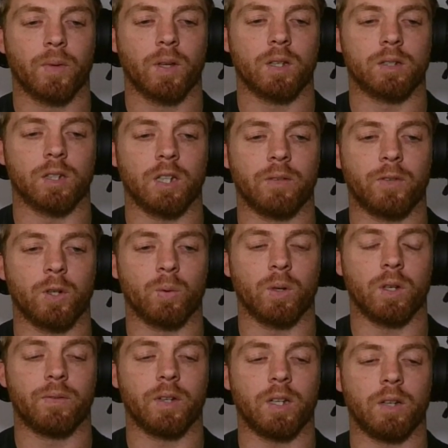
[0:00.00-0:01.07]
So if
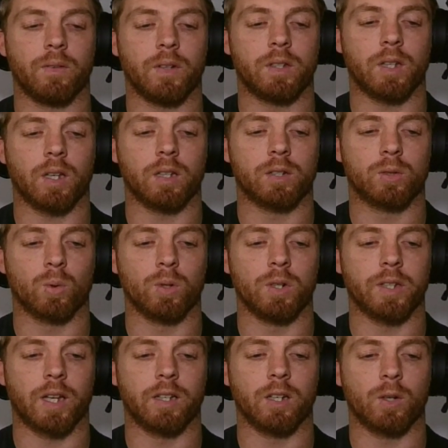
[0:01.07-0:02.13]
a sword is
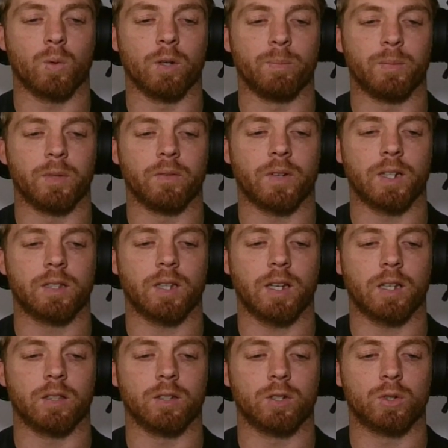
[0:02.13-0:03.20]
unequipped, if I
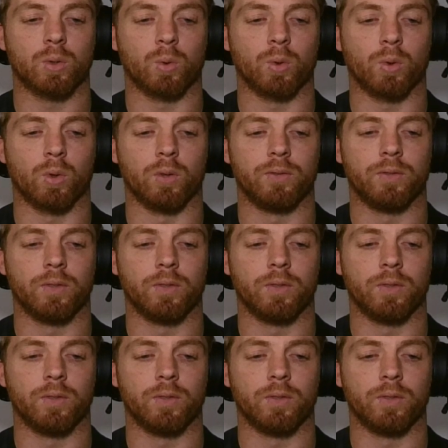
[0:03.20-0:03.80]
take this sword off,